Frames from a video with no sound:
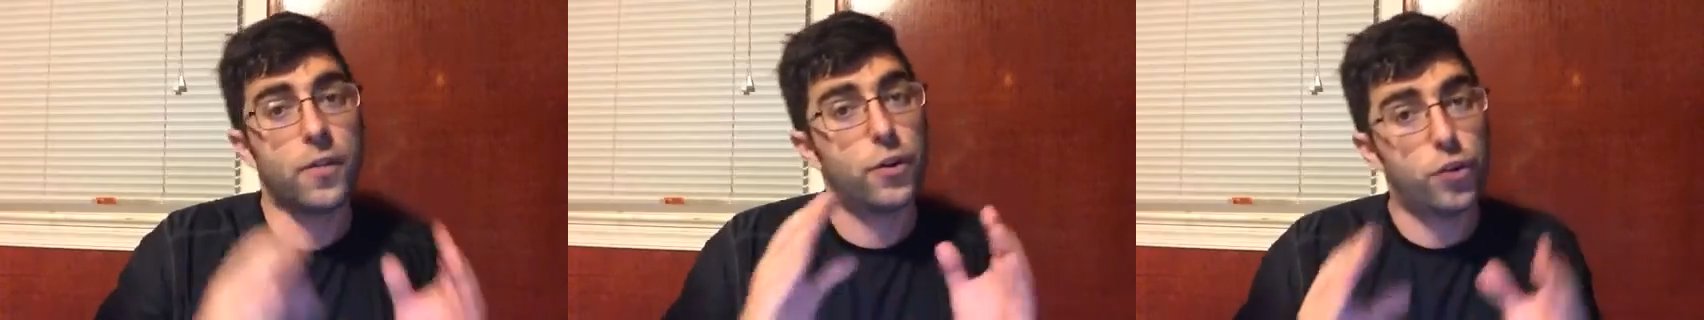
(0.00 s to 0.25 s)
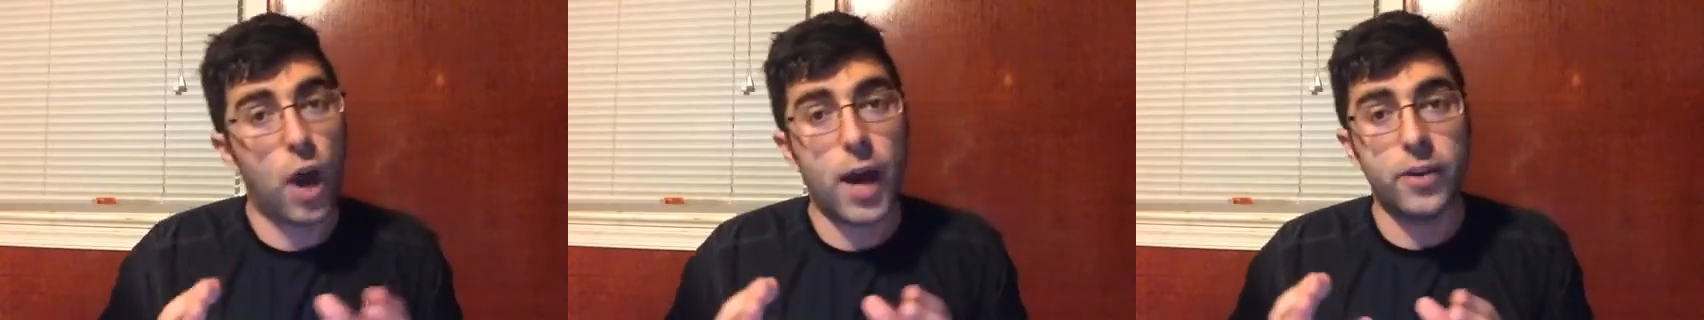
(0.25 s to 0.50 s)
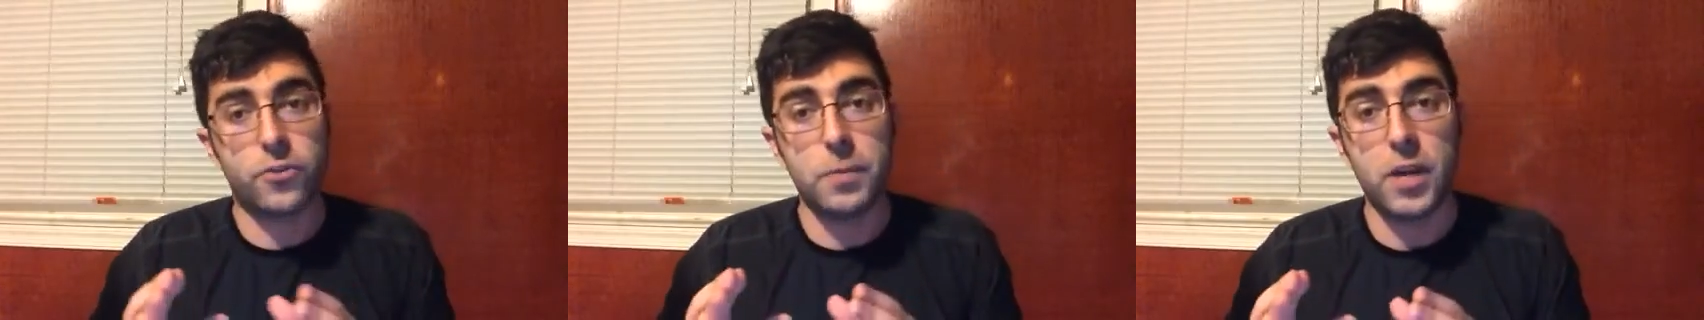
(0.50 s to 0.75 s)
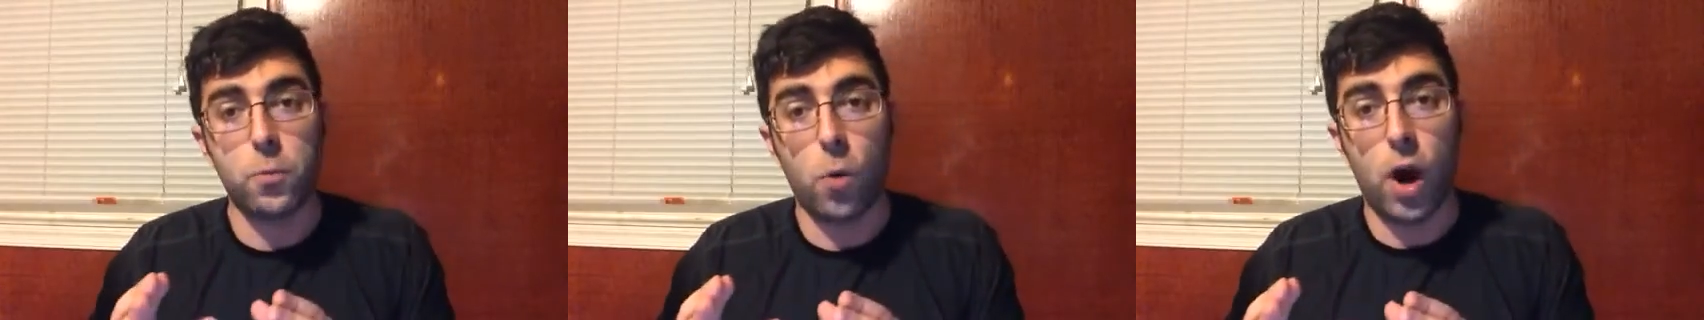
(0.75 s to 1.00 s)
The Giants,
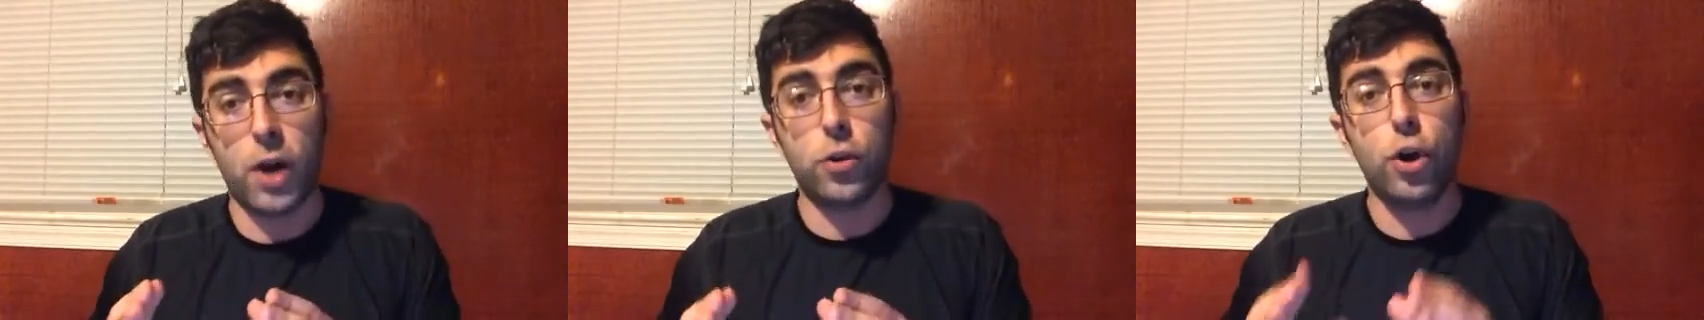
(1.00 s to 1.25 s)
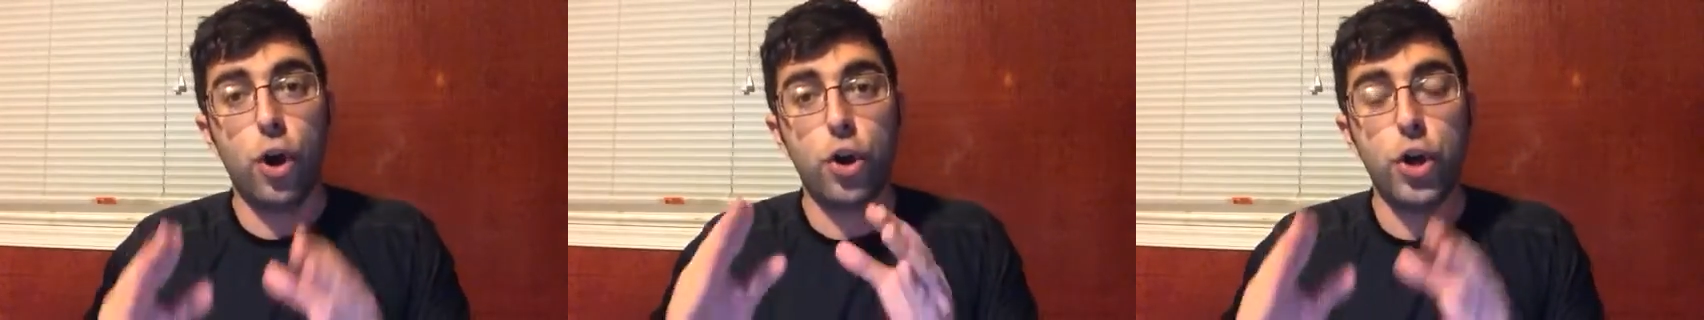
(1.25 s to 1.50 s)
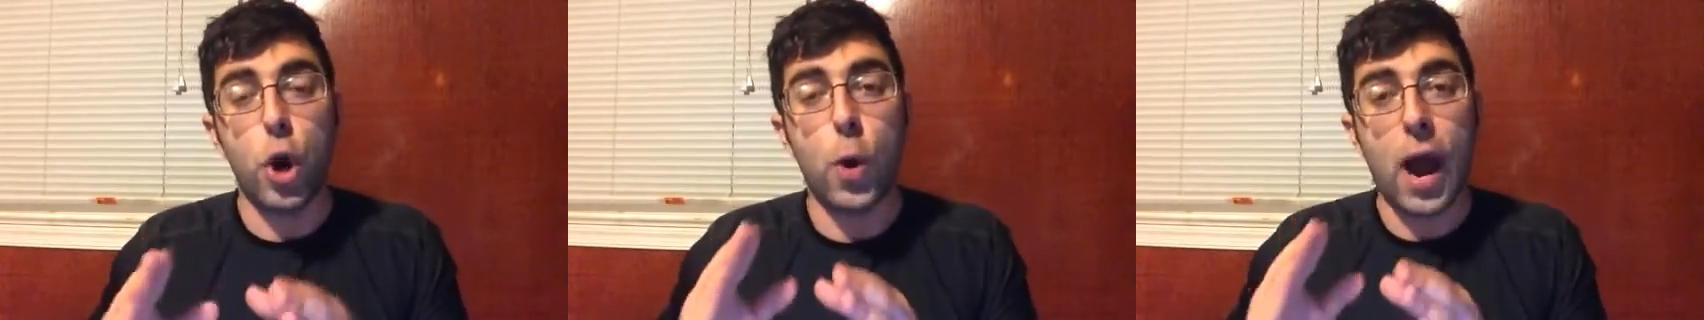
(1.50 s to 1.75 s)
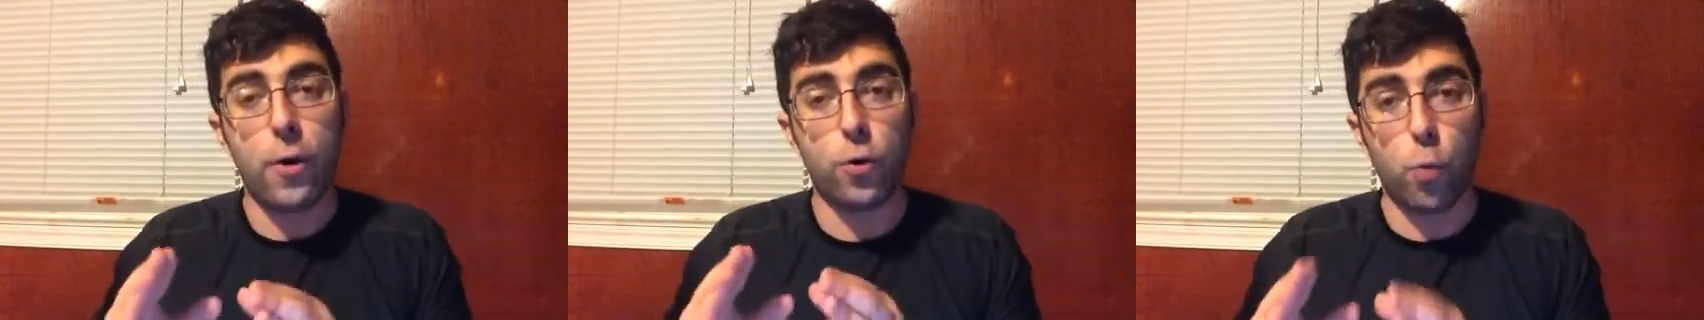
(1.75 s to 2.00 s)
meanwhile, know
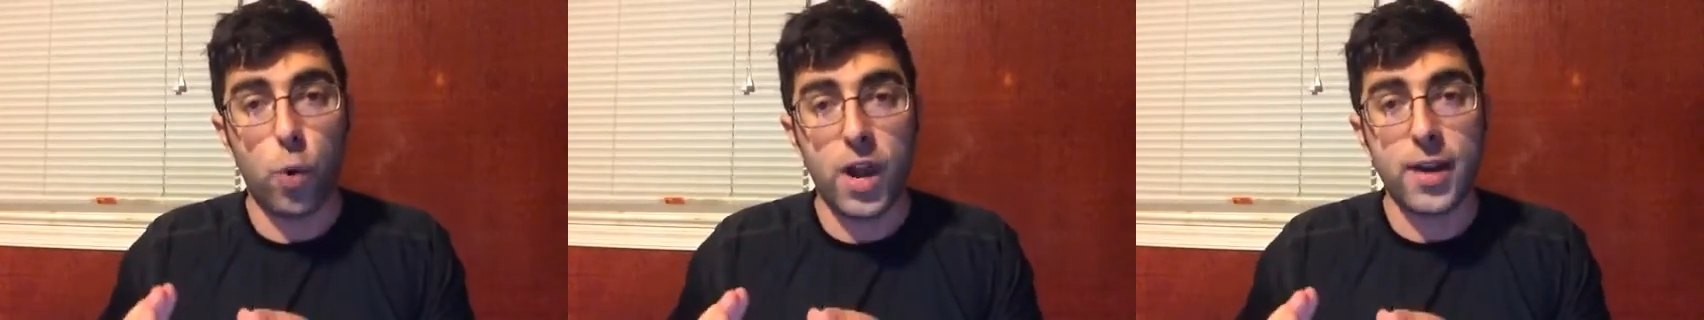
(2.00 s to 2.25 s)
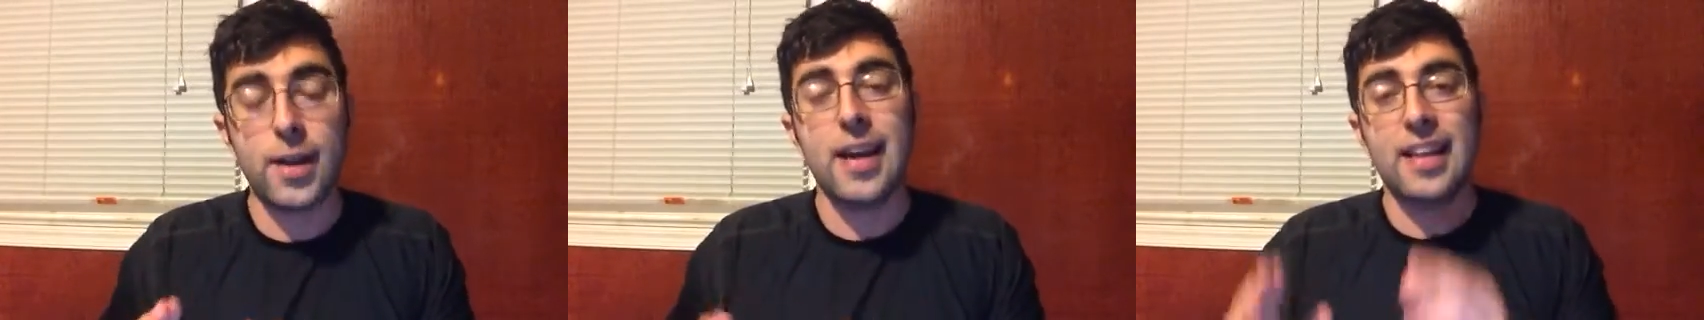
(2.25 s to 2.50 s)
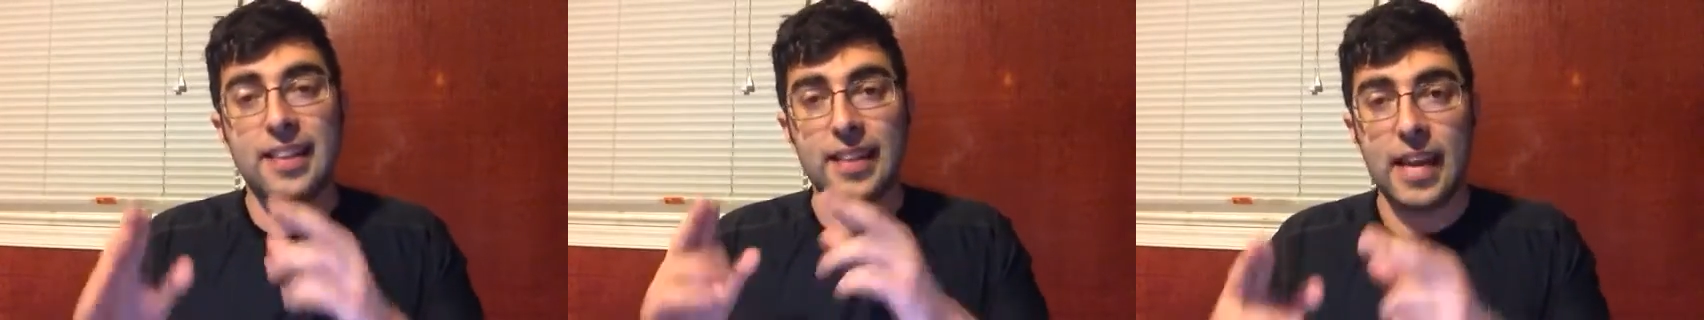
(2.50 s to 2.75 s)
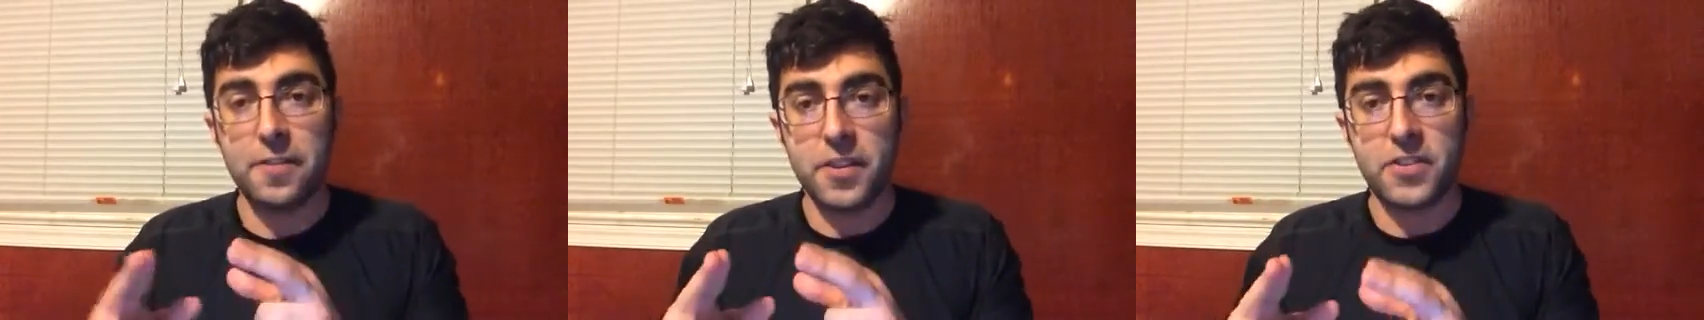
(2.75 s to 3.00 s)
how to win
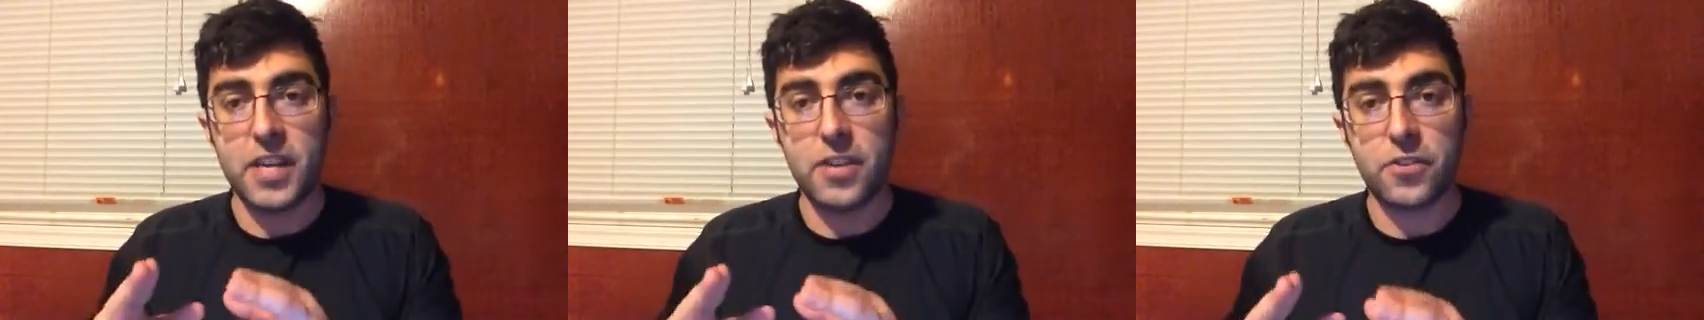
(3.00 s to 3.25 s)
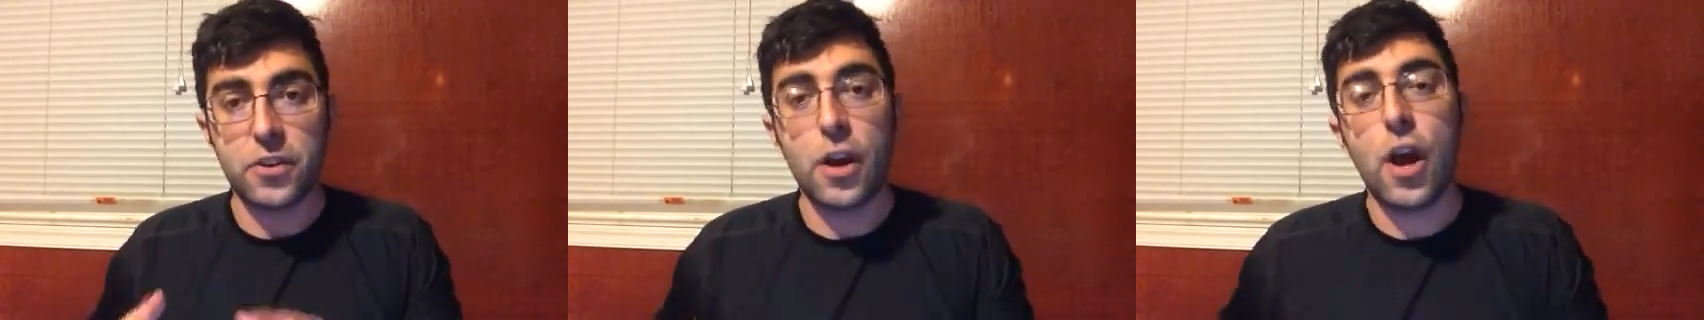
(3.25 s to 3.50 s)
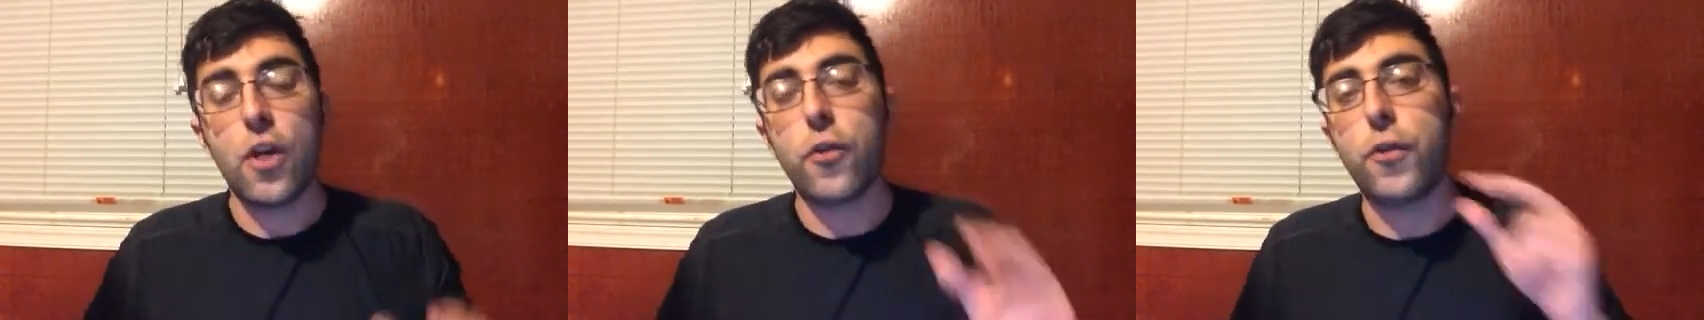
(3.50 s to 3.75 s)
late in the season